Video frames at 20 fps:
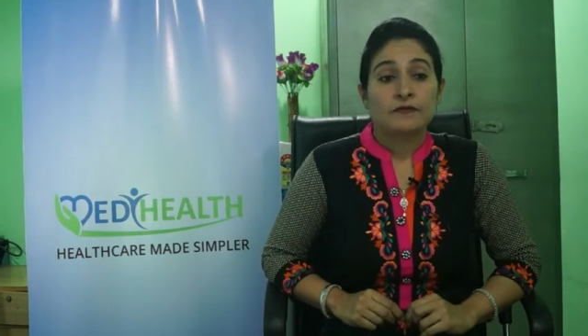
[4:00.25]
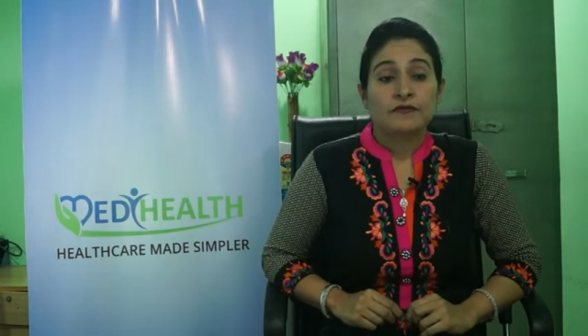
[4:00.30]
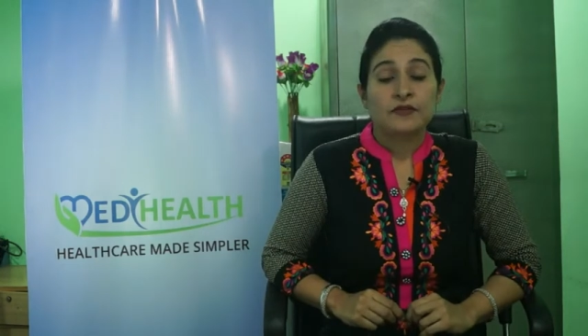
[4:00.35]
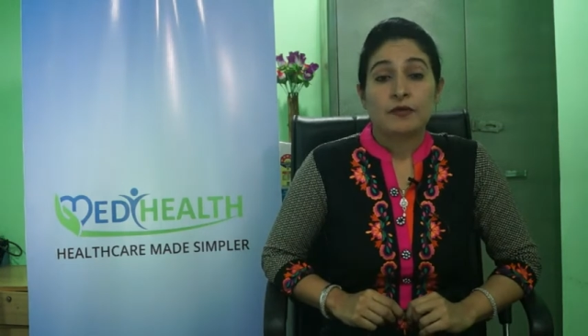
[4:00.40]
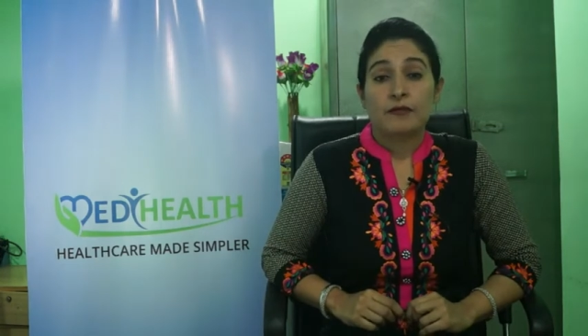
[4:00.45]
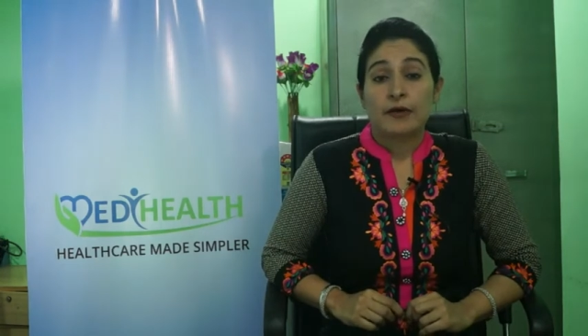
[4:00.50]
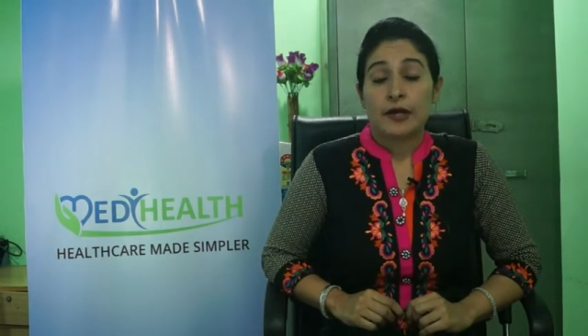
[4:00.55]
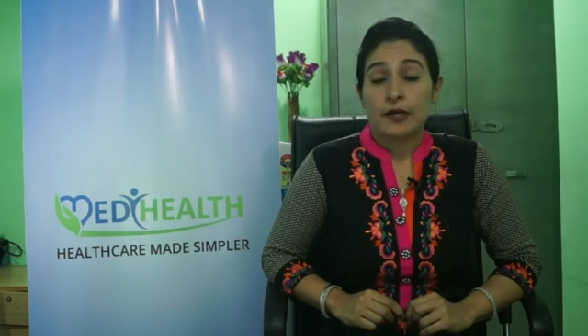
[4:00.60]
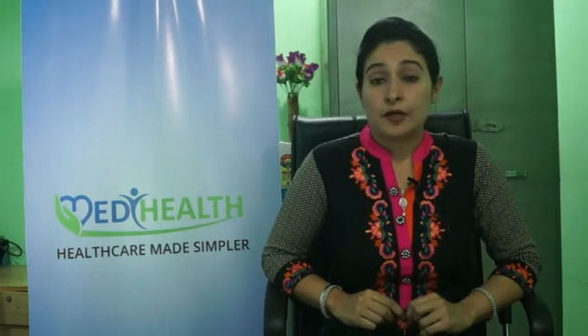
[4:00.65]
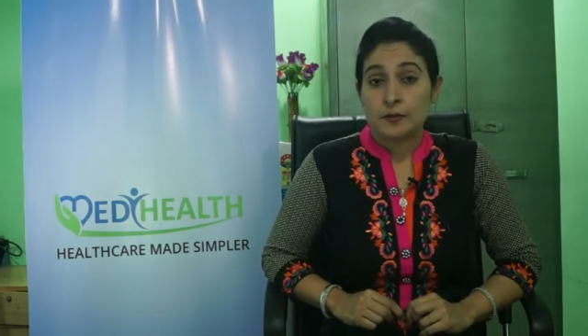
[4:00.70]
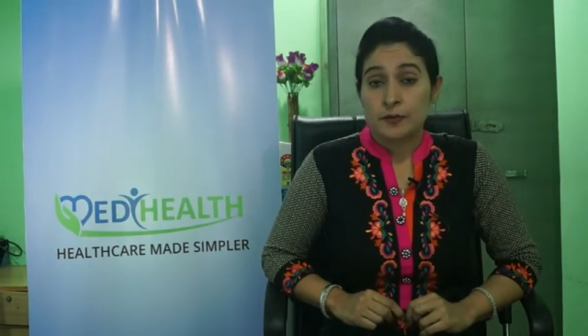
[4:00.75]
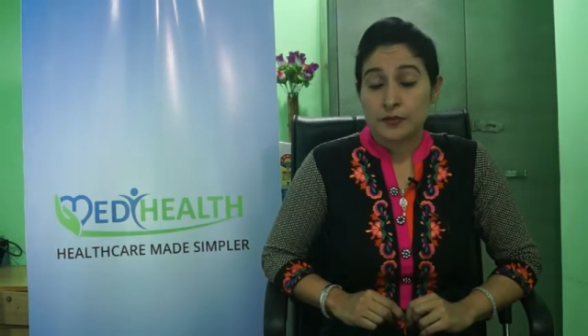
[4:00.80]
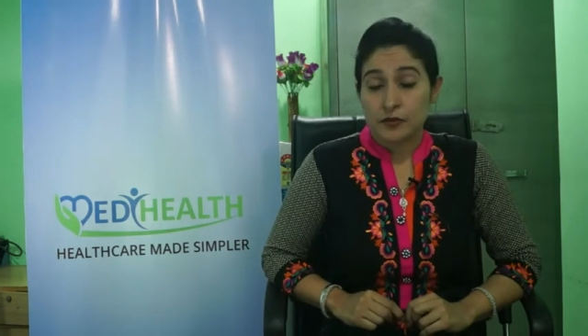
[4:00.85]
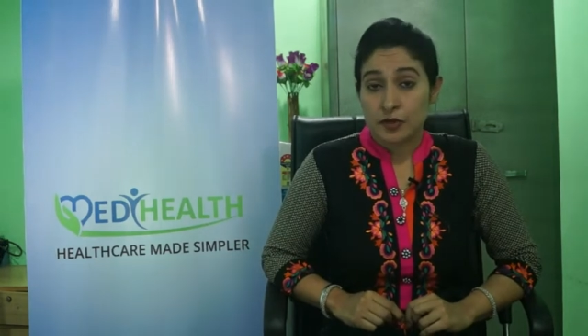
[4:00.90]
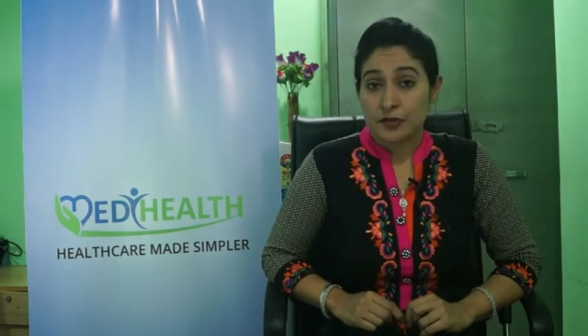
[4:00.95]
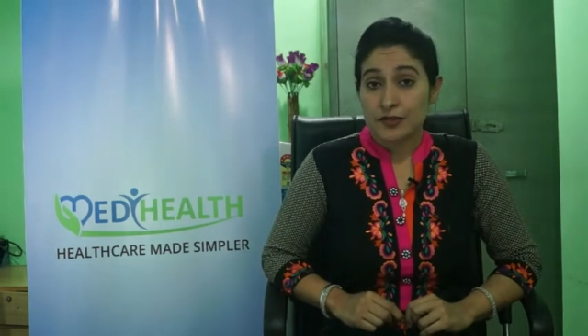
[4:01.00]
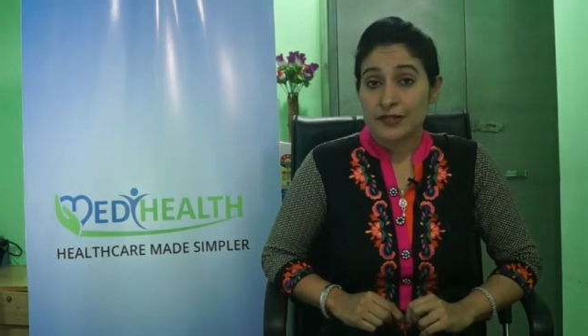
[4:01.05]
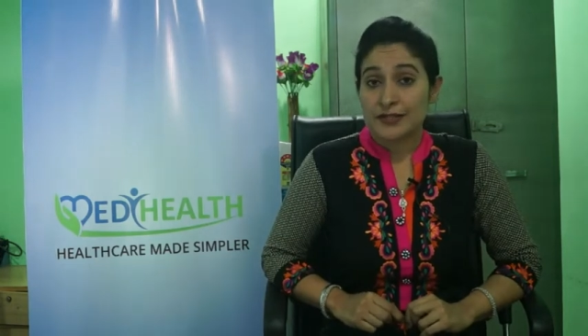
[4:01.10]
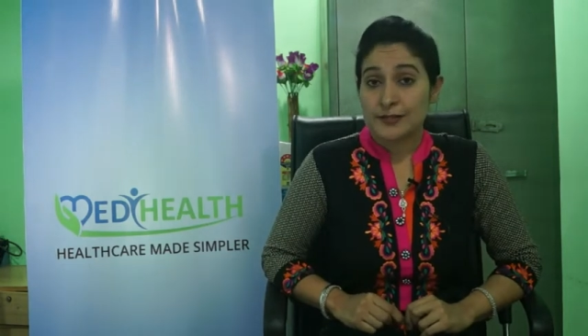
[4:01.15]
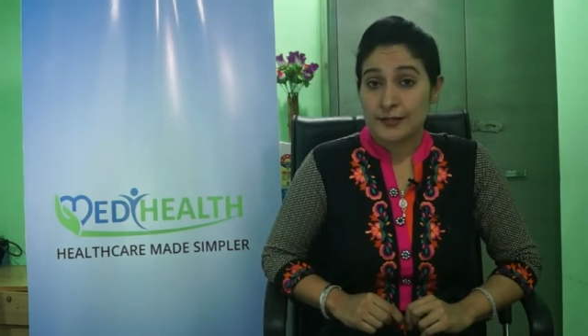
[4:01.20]
if there are
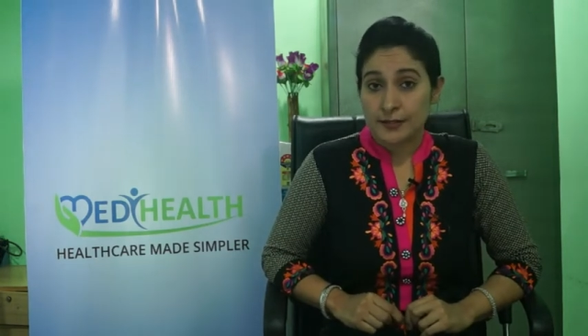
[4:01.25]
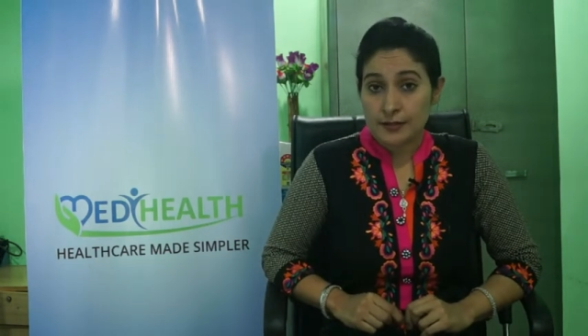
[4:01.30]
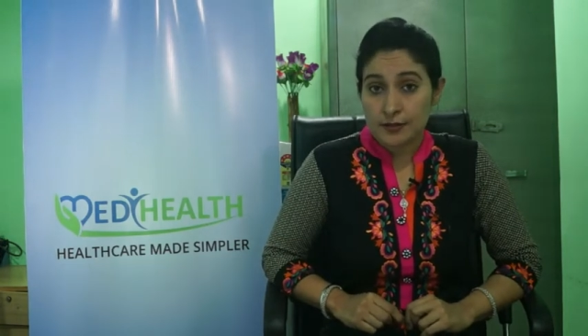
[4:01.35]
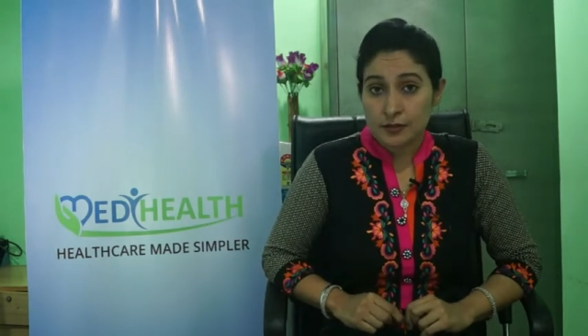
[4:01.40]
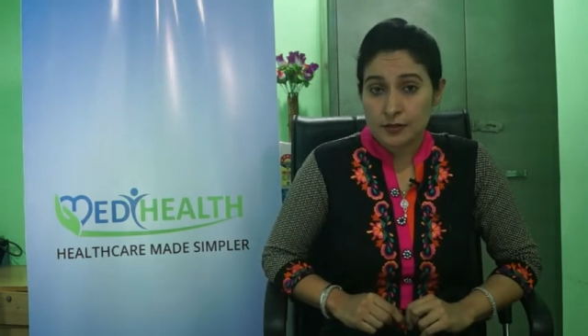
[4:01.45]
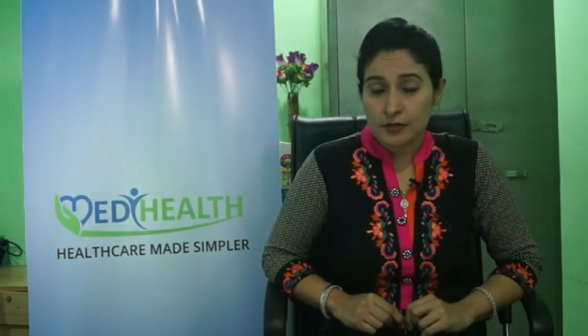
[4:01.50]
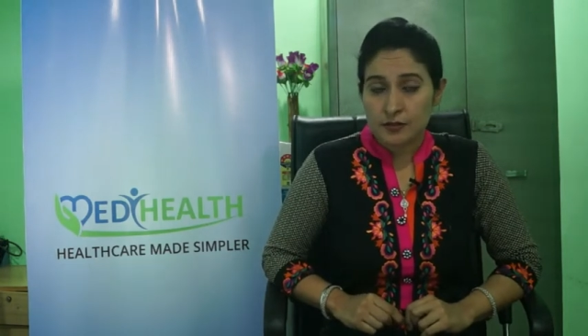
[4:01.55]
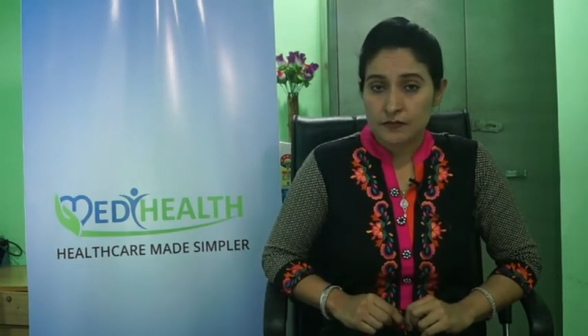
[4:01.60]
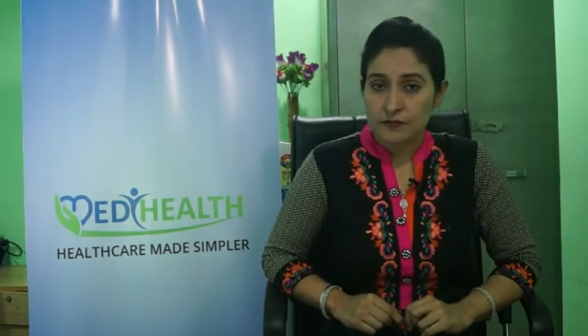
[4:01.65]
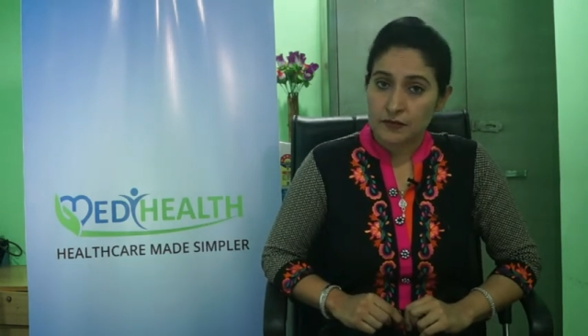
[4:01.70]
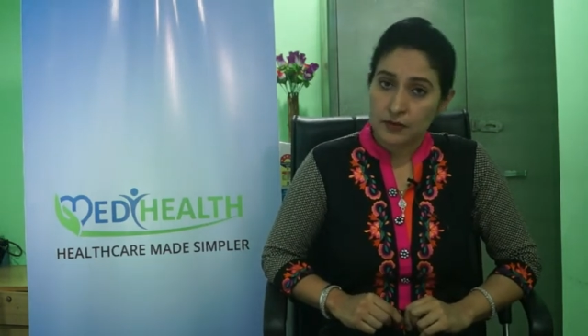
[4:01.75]
endometriotic cysts,